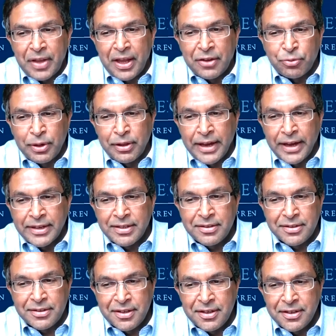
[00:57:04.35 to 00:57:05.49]
as we
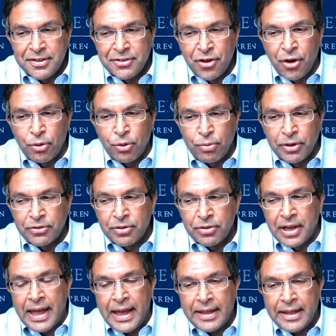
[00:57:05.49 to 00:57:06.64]
liked to joke, we sort
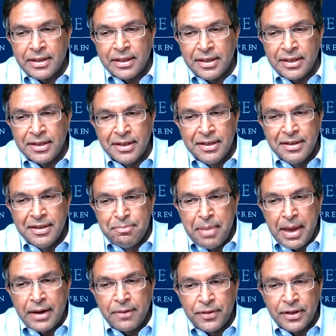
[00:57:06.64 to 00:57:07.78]
of had the
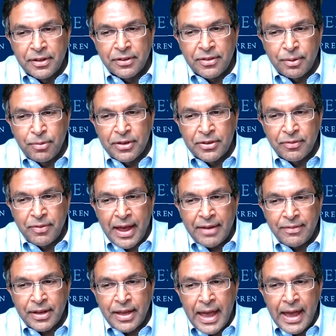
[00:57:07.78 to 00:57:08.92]
benefit in some ways of
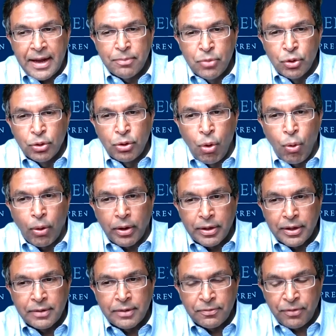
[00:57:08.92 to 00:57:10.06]
having had a moot
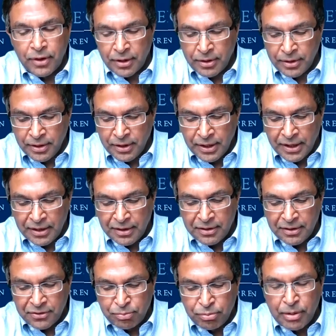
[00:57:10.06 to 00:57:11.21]
court in front of the
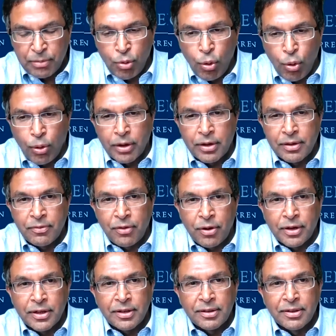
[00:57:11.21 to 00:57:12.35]
Supreme Court, of
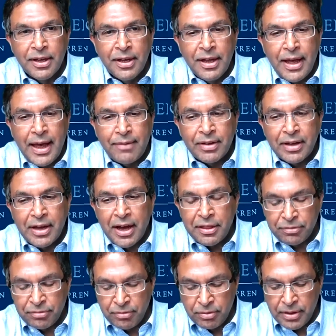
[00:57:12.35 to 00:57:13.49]
already having gone
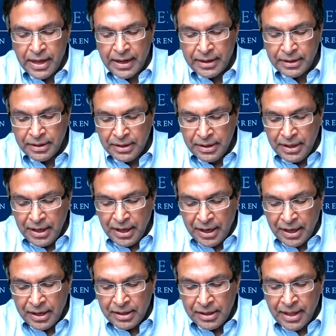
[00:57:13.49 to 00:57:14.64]
through
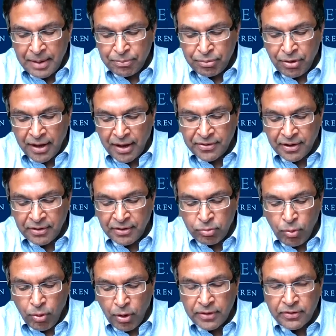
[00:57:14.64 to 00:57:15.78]
that process
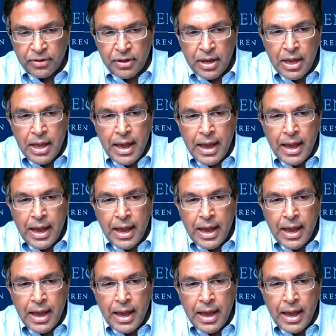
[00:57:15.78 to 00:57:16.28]
once.